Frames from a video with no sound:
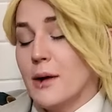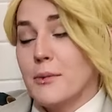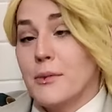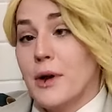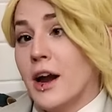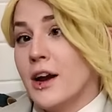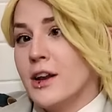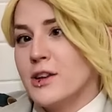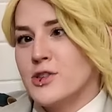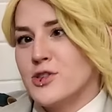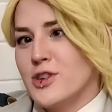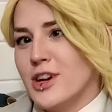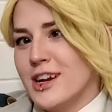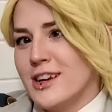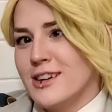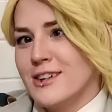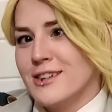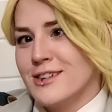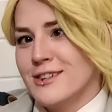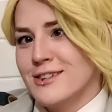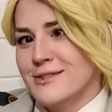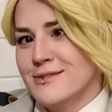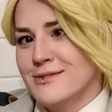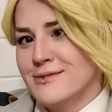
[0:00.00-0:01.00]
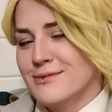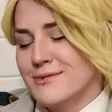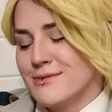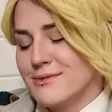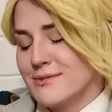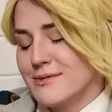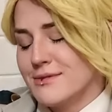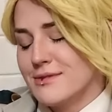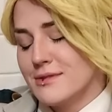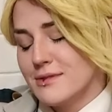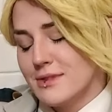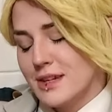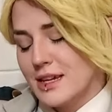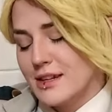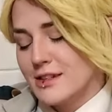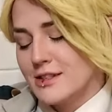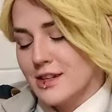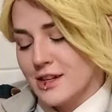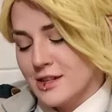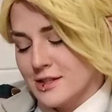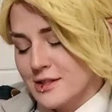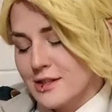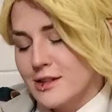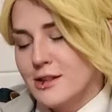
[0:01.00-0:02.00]
not a traitor,
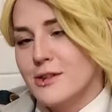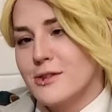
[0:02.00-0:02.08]
just a